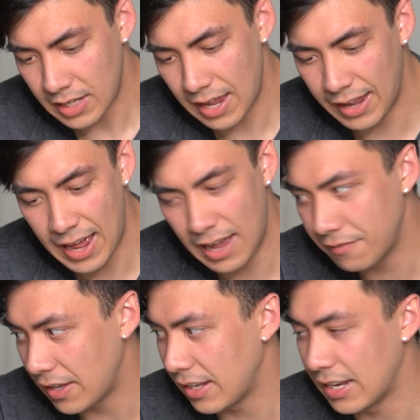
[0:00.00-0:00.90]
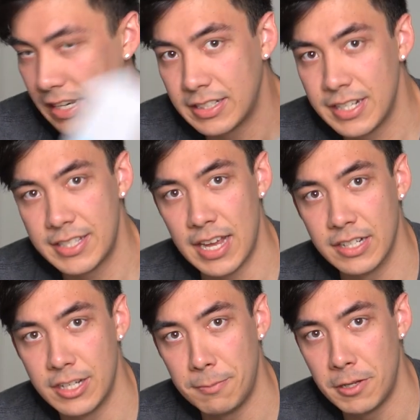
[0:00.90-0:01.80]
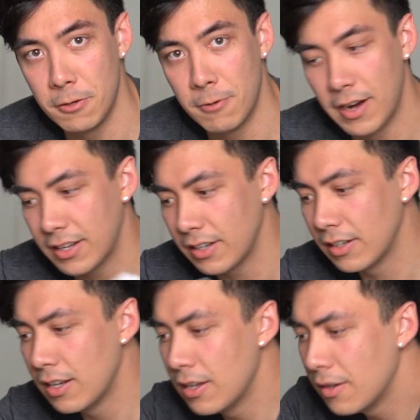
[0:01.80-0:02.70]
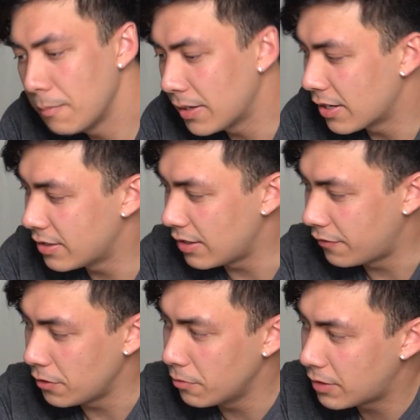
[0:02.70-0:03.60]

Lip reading: I have a Anti-Sag Gpu Bracket, because if you